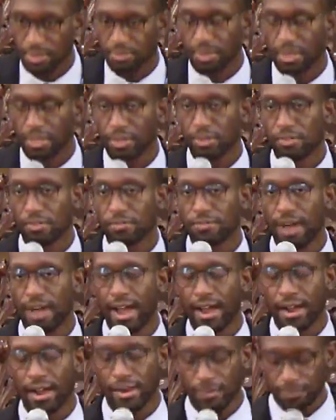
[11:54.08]
pillar of
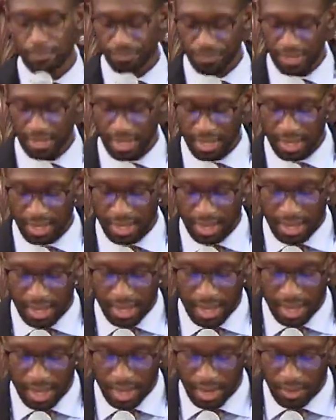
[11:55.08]
fire.
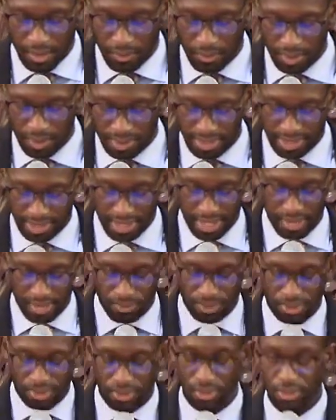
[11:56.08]
Once
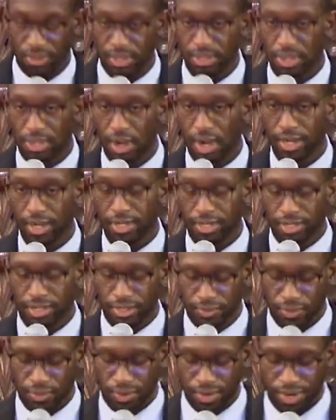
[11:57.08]
again, resulting in
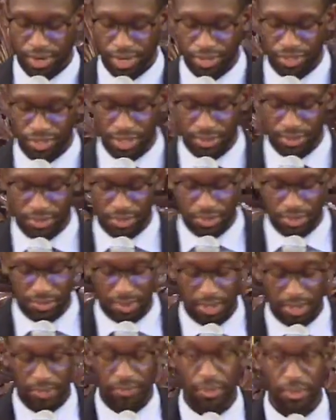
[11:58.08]
darkness for Egyptians,
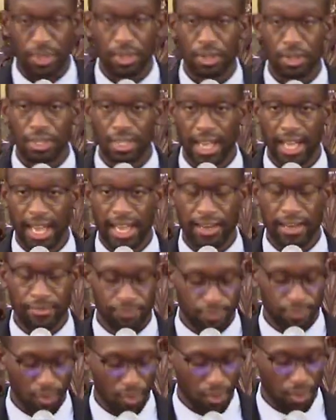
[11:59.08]
but light
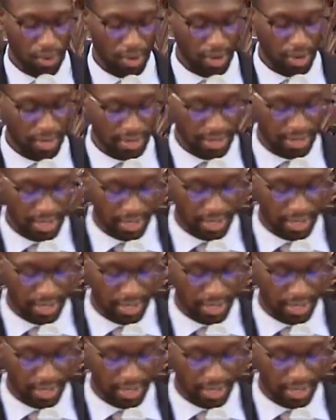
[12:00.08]
for the